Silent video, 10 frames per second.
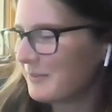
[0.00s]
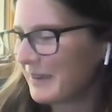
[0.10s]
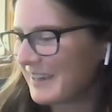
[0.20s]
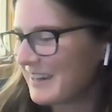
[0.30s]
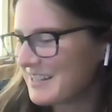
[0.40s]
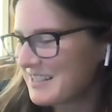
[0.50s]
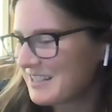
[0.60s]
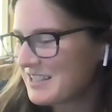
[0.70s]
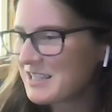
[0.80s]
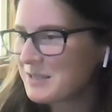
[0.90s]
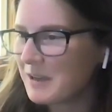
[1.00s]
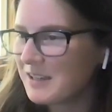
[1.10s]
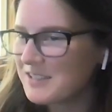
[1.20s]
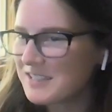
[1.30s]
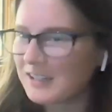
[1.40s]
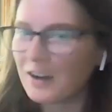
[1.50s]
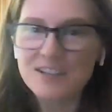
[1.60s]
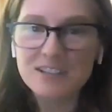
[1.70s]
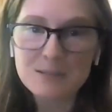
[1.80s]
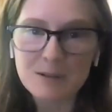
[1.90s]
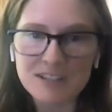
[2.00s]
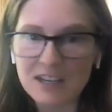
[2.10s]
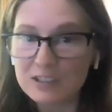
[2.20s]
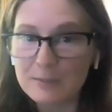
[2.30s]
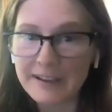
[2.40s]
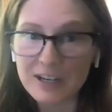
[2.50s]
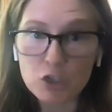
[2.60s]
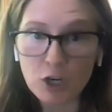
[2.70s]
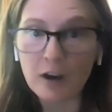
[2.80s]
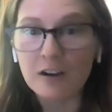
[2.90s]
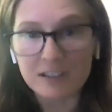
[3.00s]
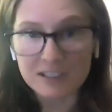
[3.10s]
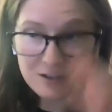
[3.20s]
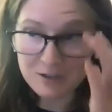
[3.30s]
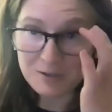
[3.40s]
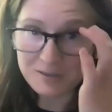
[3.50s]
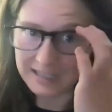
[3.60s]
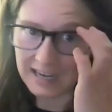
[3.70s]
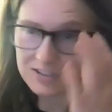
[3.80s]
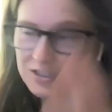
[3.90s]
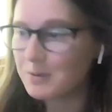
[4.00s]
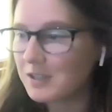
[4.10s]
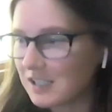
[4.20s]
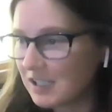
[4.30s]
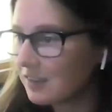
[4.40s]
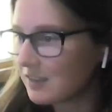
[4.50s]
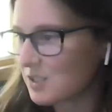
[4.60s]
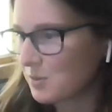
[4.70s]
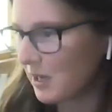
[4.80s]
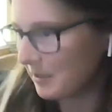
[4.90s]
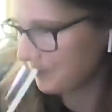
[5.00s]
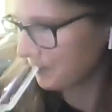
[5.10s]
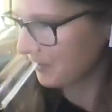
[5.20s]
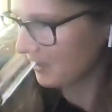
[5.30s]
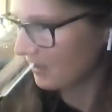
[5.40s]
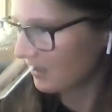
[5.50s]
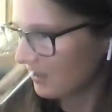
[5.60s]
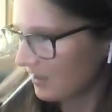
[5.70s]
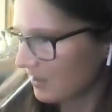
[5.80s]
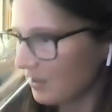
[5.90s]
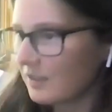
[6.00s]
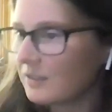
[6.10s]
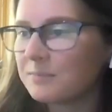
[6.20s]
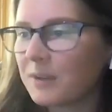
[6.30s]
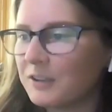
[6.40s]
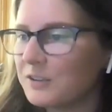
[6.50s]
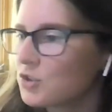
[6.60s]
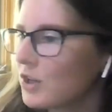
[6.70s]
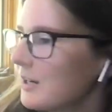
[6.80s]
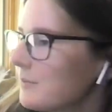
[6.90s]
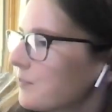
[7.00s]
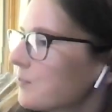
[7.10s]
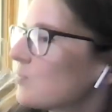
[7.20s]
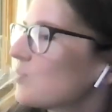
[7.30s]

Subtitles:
Oh my gosh. It honestly smells like a little bit like chocolate too. Like I just want to eat this wine. All right, let's try it.